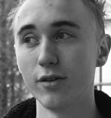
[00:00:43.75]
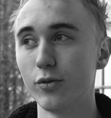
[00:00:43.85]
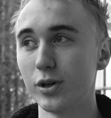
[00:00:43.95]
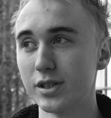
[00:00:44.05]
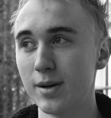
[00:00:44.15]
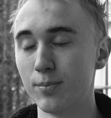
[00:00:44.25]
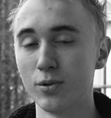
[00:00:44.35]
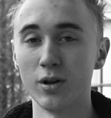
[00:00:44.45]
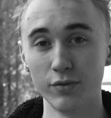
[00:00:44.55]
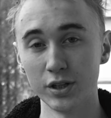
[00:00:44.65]
For
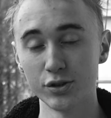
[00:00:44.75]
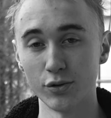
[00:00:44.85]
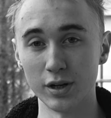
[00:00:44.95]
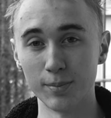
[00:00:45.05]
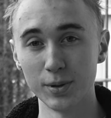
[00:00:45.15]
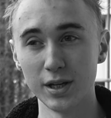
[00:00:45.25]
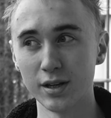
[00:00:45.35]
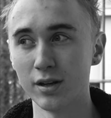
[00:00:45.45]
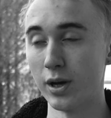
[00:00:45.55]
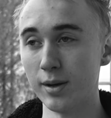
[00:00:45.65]
example, Victoria
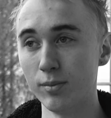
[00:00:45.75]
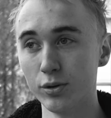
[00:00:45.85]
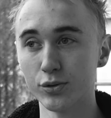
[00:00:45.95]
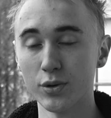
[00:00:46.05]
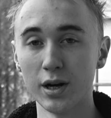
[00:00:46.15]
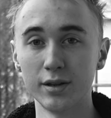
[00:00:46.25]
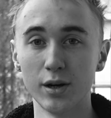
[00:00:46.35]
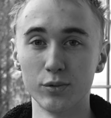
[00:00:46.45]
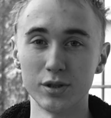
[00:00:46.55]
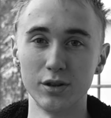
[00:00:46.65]
Peak, a boat ride
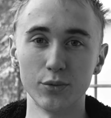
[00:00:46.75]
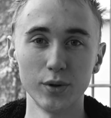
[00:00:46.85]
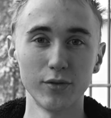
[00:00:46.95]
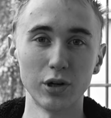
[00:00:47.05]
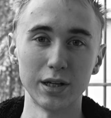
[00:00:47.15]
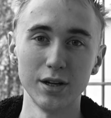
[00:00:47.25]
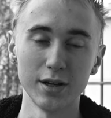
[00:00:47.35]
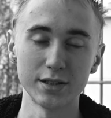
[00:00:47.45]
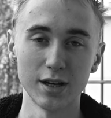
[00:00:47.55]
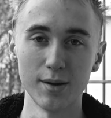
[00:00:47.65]
that was in the river at
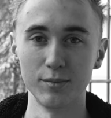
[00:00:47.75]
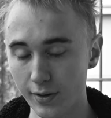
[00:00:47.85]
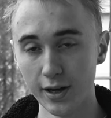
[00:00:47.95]
nighttime.